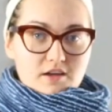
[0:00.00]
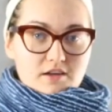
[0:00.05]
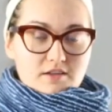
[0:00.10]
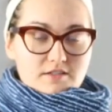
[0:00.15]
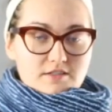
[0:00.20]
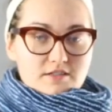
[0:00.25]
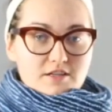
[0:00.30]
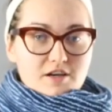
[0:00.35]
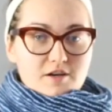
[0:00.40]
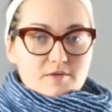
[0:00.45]

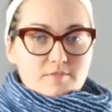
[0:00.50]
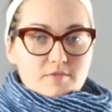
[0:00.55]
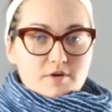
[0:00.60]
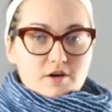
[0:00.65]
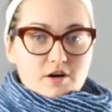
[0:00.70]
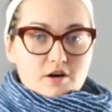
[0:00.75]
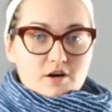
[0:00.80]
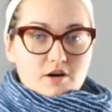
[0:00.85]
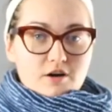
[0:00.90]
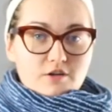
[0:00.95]
Some
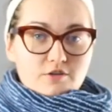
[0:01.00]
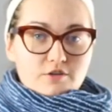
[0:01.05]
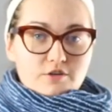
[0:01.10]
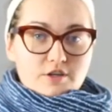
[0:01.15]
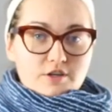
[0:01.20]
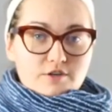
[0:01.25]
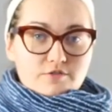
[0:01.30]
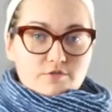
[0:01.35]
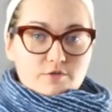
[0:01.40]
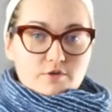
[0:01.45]
are
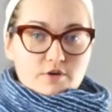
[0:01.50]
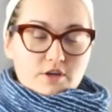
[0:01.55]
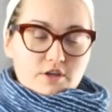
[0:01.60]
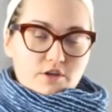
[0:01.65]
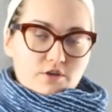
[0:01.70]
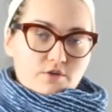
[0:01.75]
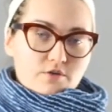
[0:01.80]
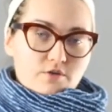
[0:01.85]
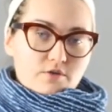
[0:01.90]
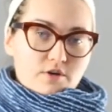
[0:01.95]
looking for a
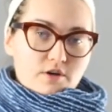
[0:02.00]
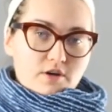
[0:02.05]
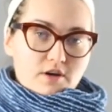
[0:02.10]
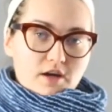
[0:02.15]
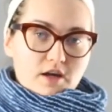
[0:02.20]
cure,